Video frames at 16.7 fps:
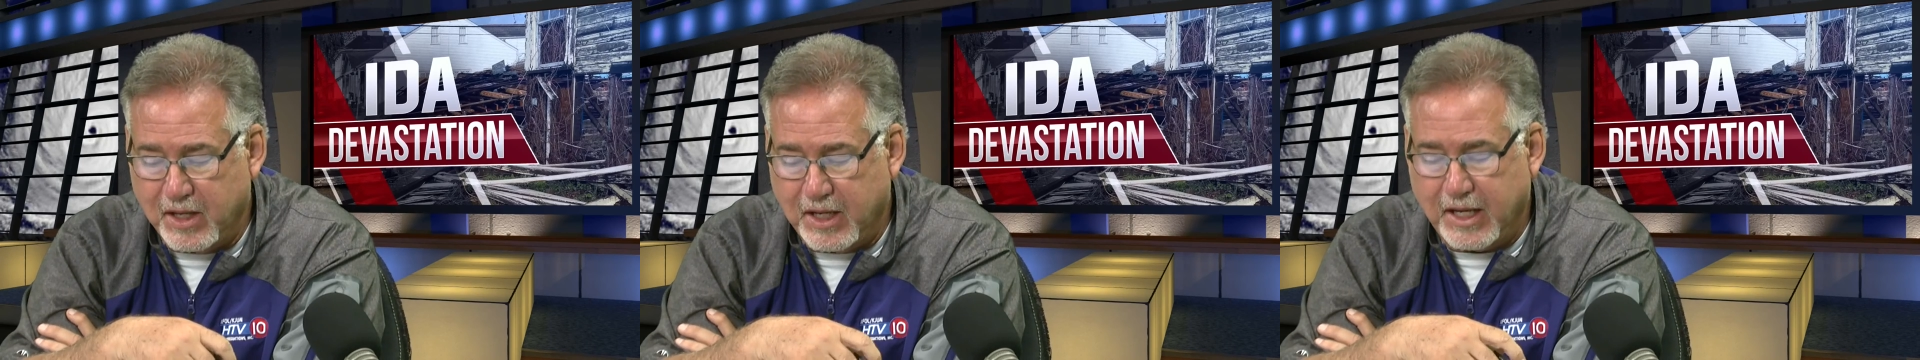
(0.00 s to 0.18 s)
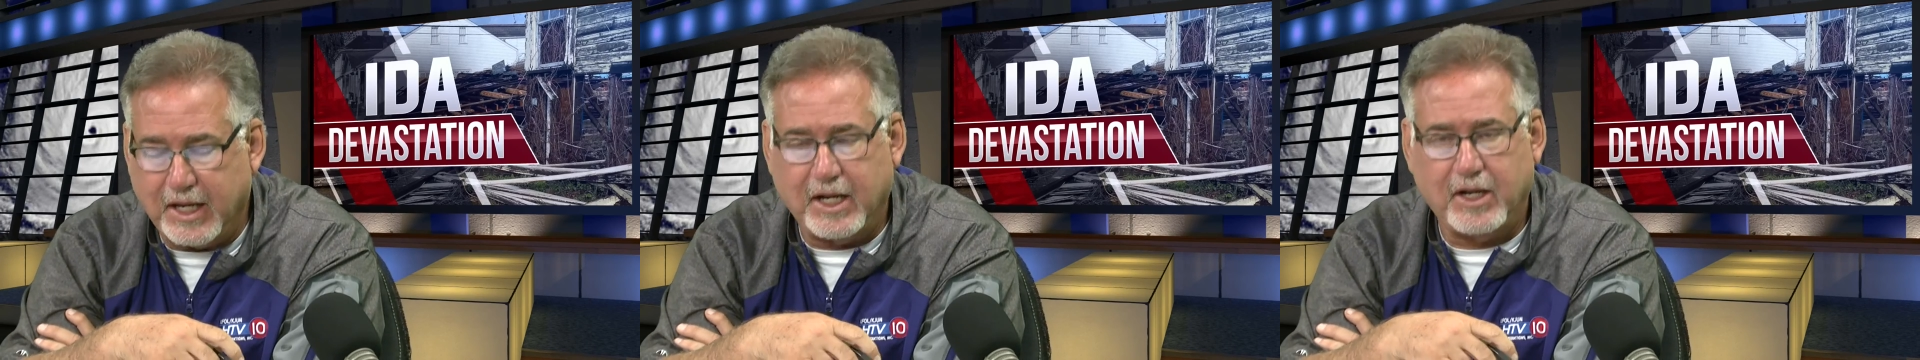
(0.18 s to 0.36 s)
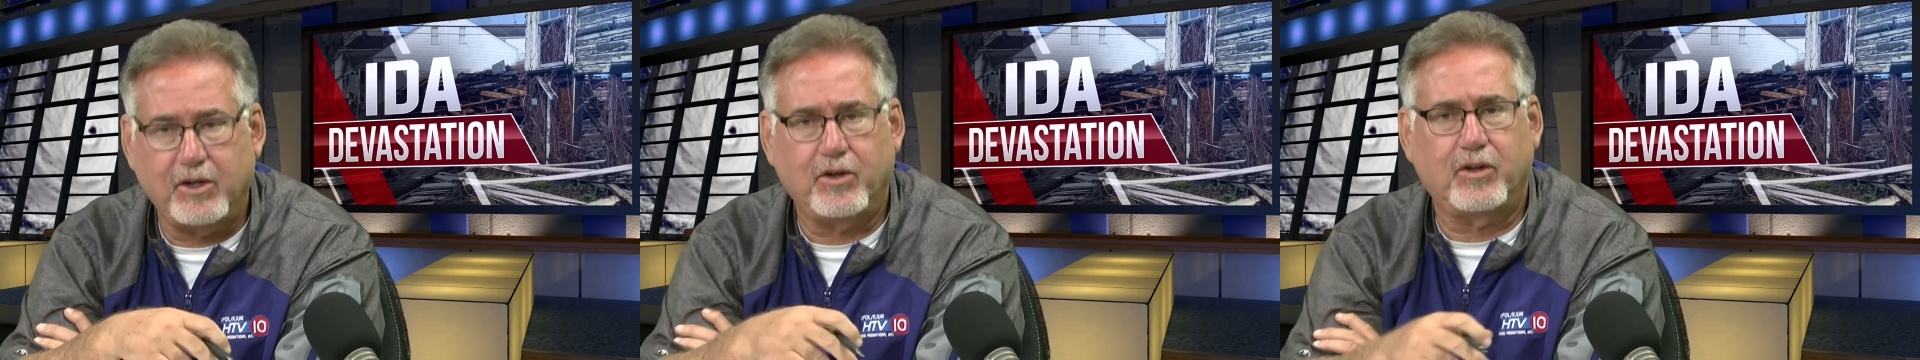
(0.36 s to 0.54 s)

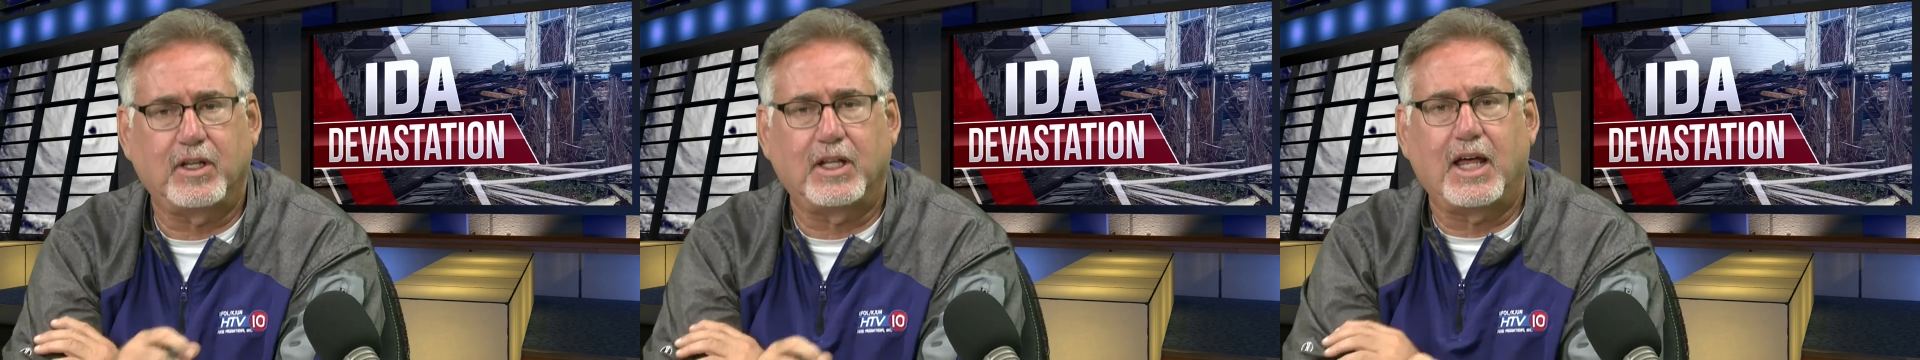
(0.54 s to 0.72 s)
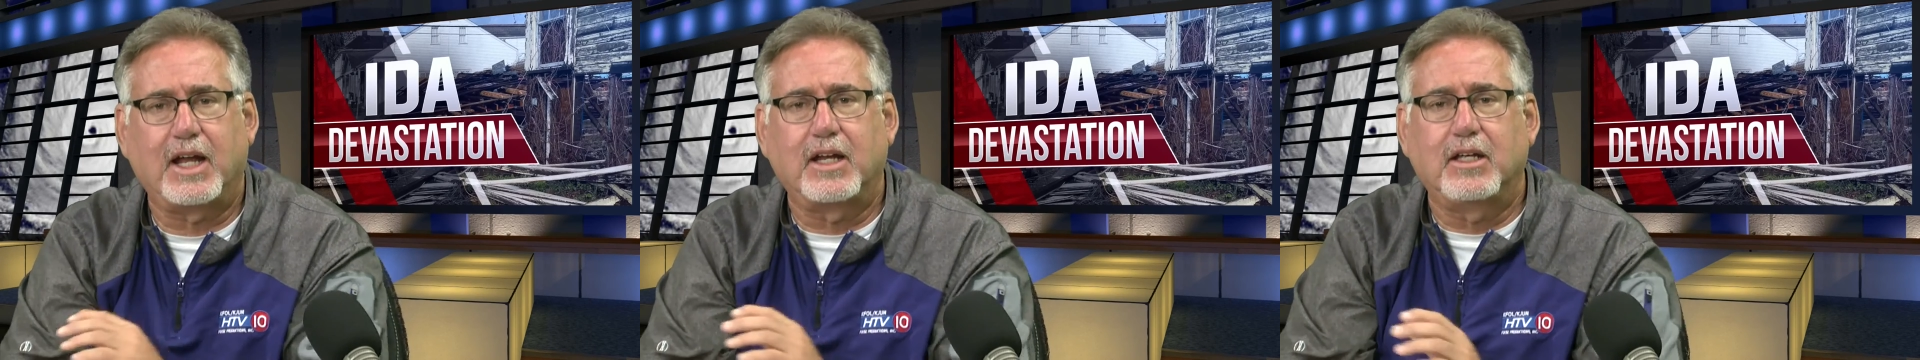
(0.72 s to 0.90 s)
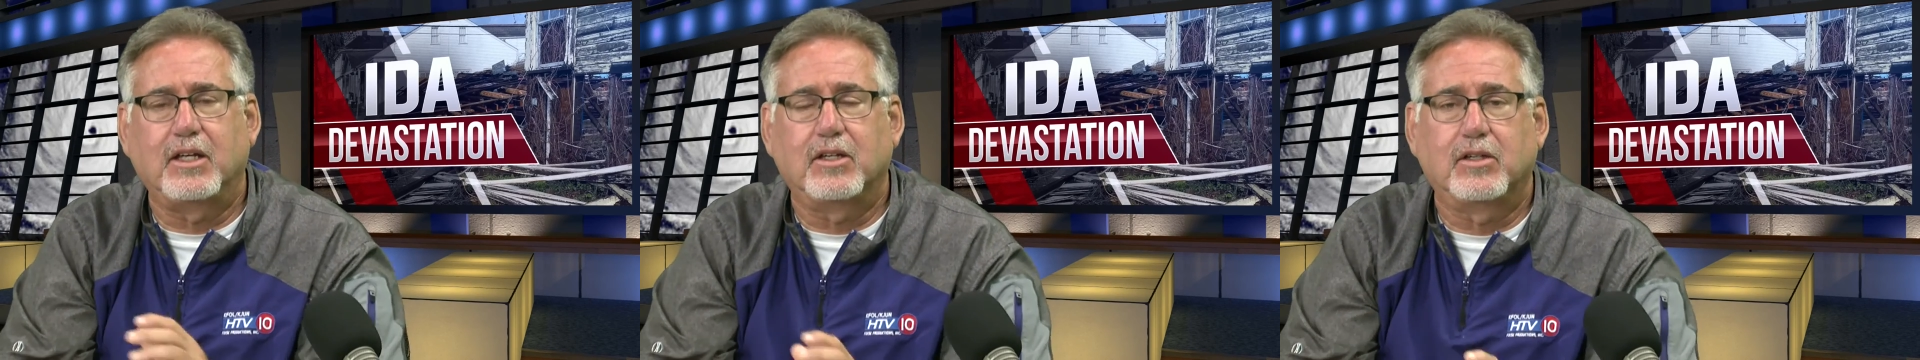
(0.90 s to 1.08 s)
and I know a
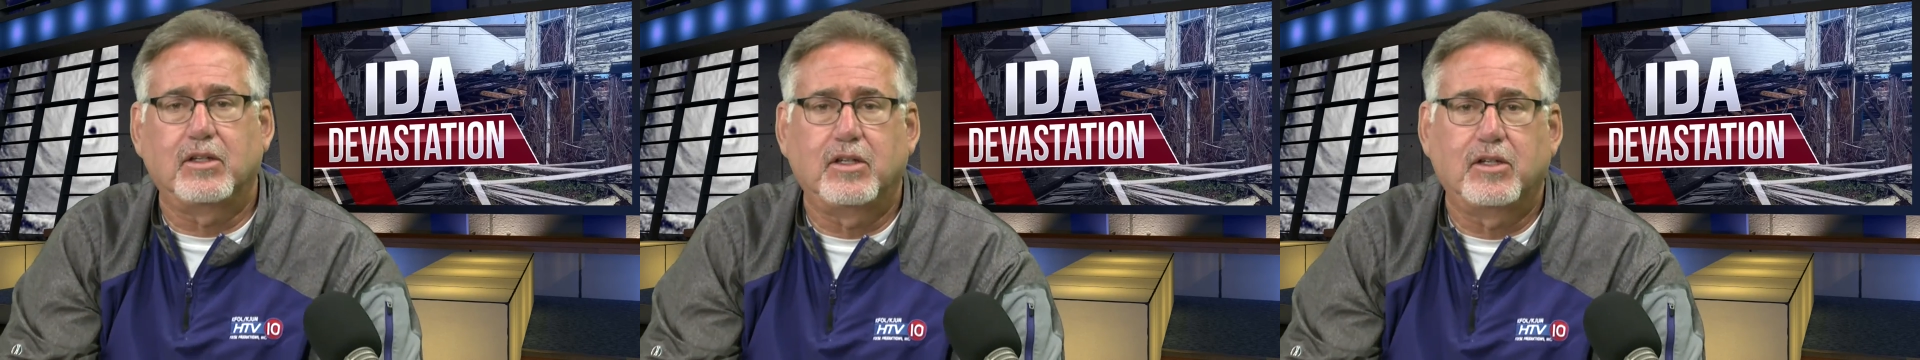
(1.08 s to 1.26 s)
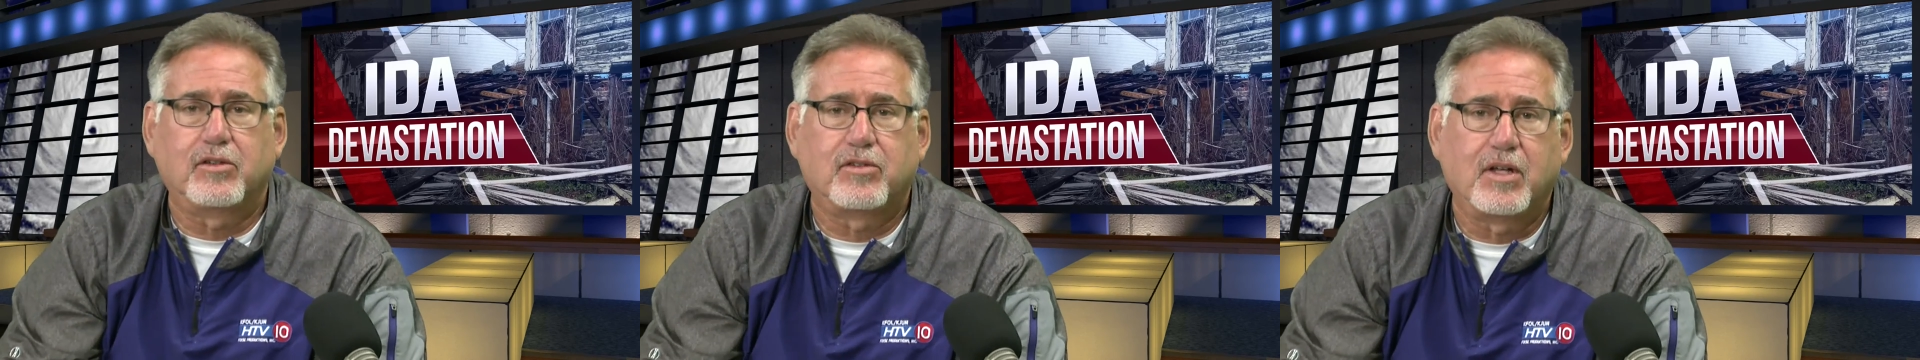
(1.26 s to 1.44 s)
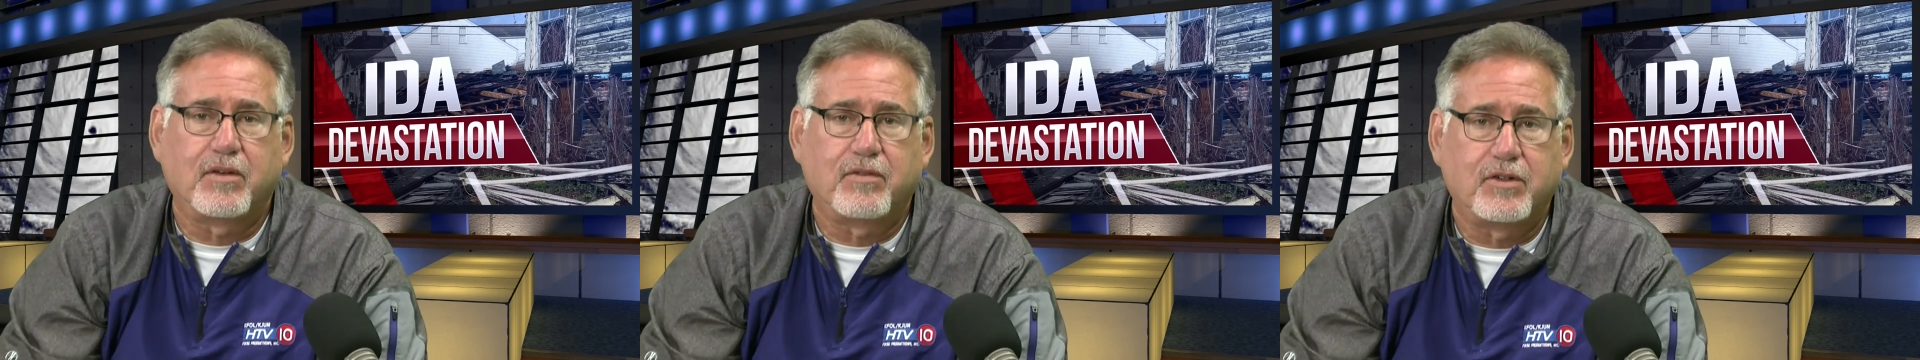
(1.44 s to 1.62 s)
lot of you, your
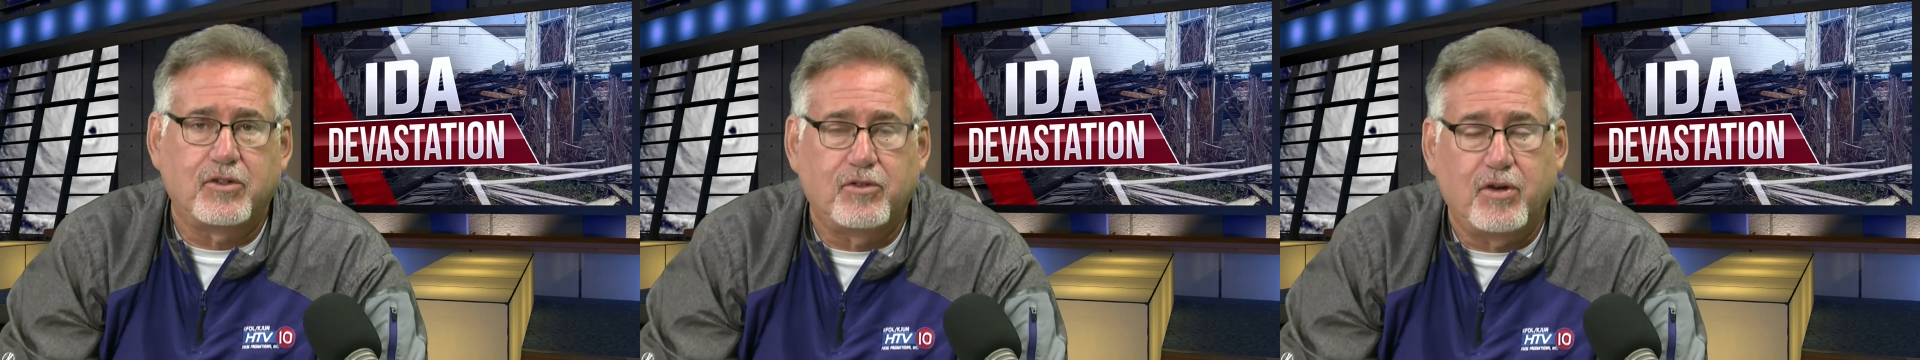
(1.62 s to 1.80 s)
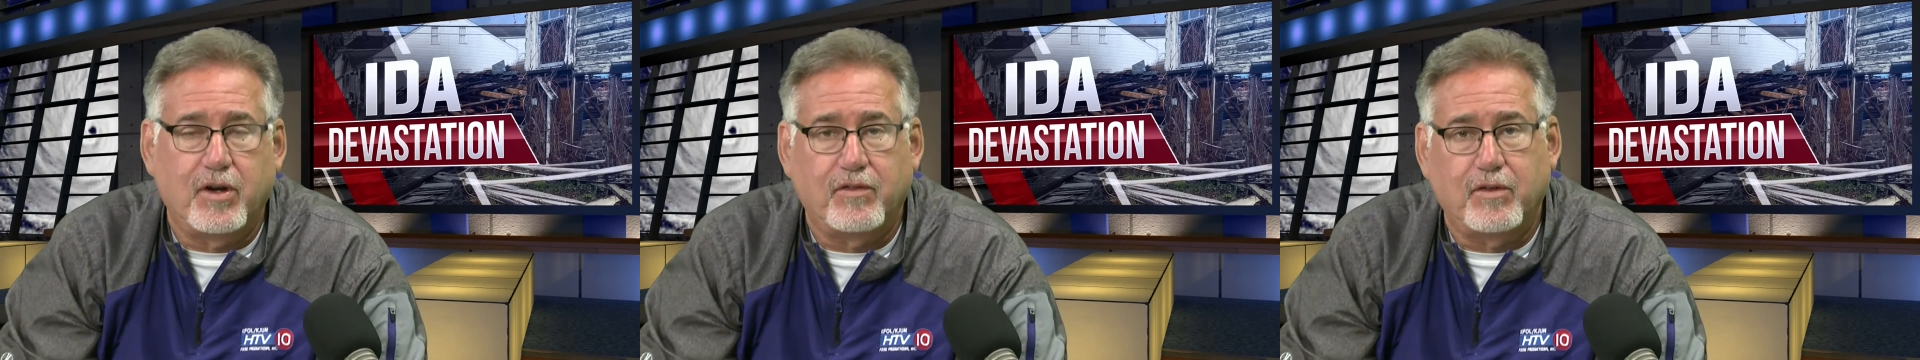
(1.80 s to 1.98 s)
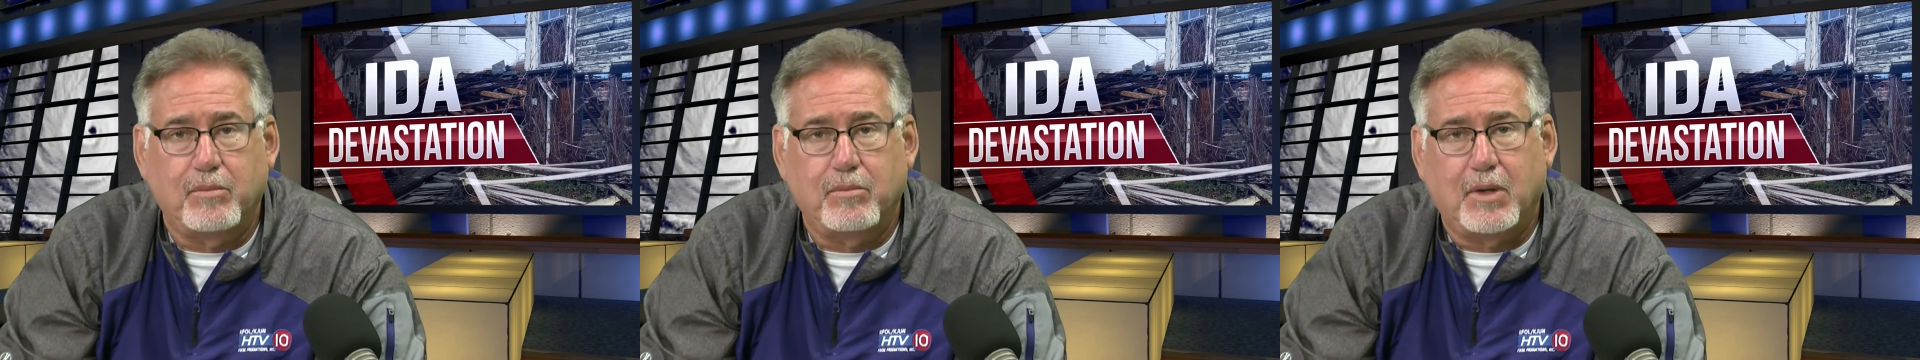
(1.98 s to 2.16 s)
stuff is
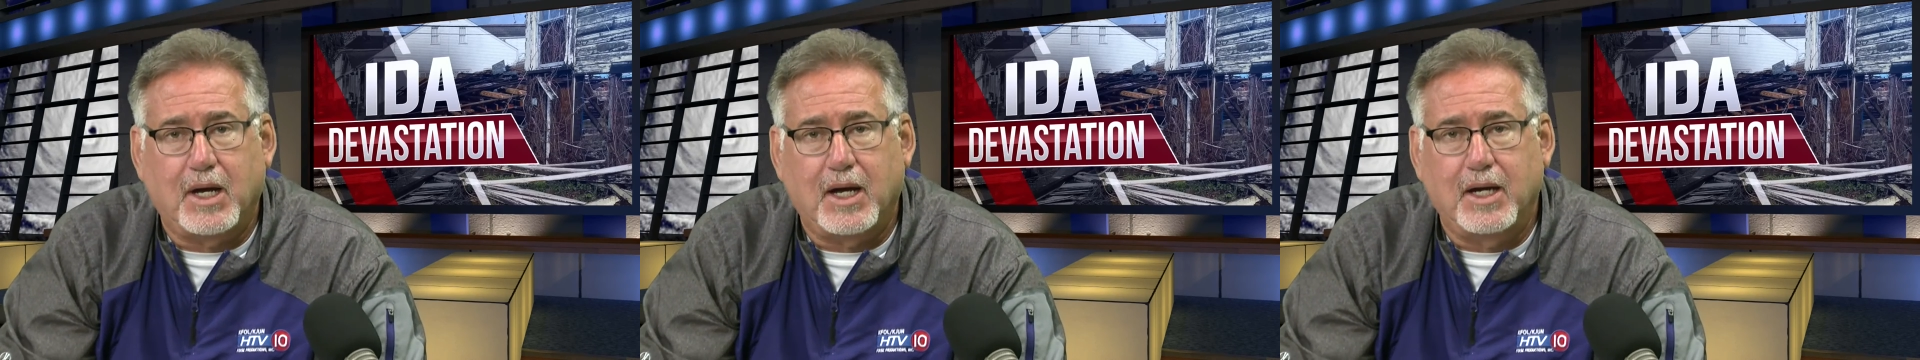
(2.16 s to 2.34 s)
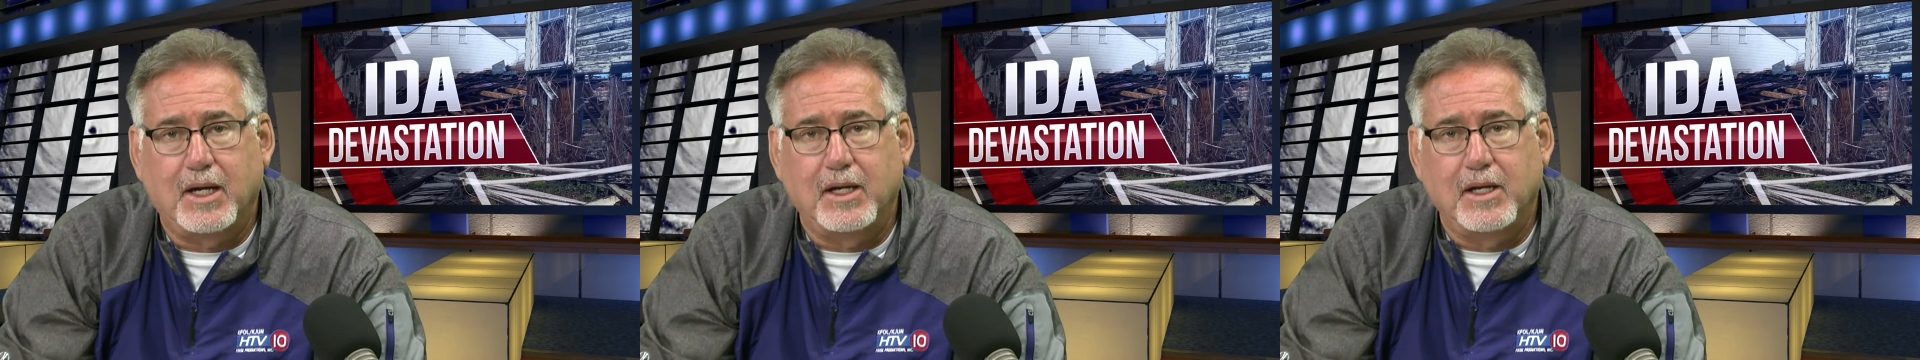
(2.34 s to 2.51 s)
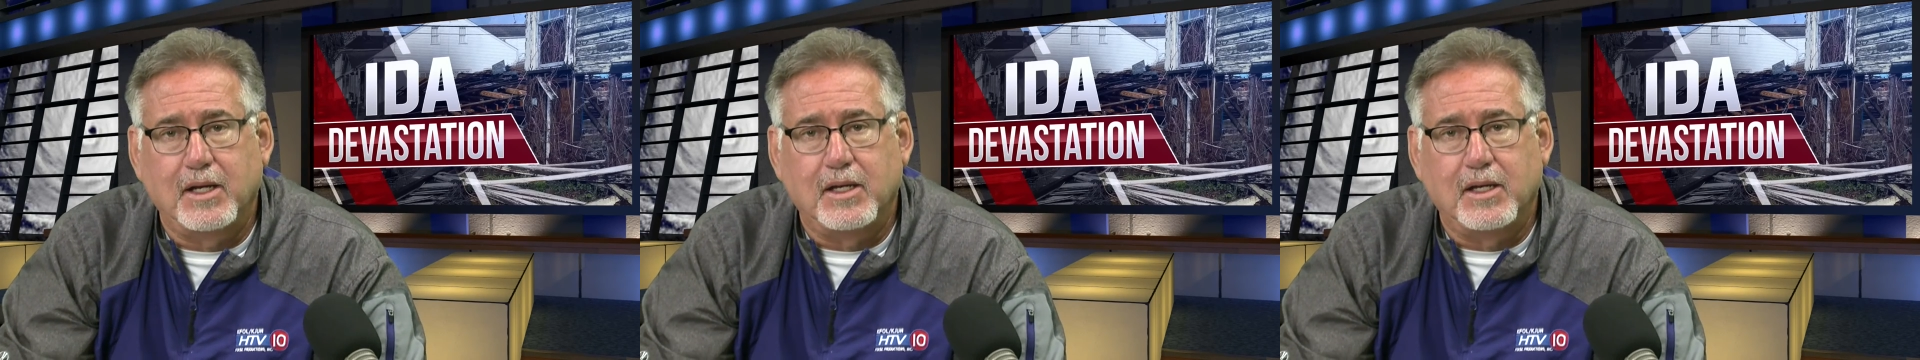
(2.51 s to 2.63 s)
driven by,